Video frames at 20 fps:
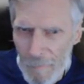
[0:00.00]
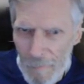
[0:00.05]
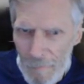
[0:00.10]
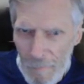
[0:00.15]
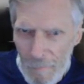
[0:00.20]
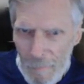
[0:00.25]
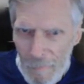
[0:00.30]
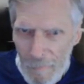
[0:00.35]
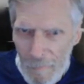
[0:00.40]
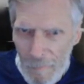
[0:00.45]

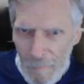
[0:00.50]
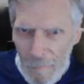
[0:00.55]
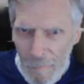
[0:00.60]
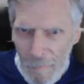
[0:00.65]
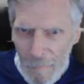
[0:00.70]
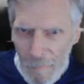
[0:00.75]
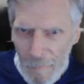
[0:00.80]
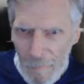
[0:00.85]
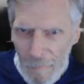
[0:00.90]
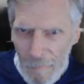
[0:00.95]

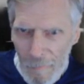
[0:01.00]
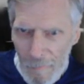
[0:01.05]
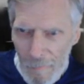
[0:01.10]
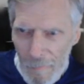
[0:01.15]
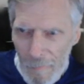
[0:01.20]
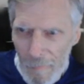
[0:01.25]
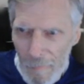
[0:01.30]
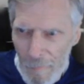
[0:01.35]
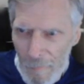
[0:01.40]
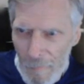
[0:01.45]

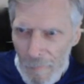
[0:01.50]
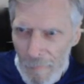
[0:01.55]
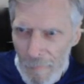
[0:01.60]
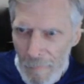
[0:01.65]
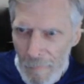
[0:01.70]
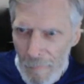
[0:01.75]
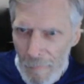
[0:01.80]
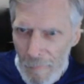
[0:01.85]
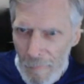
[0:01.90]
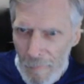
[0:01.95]

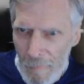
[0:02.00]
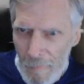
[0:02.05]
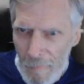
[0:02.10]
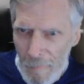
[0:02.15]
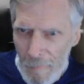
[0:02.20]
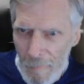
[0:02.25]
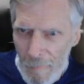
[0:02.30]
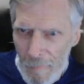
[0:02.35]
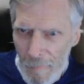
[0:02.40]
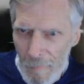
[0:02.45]

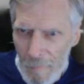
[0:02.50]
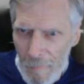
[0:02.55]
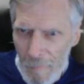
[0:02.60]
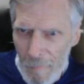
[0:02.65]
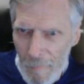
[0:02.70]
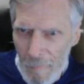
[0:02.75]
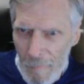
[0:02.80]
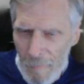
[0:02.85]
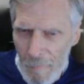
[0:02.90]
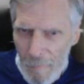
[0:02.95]

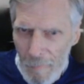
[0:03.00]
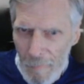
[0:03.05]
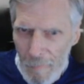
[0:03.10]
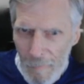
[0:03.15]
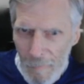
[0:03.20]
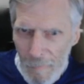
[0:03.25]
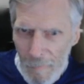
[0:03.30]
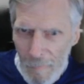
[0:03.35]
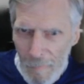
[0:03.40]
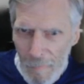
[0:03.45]

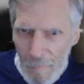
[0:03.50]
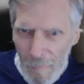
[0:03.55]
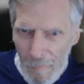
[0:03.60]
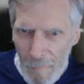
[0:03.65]
[no speech]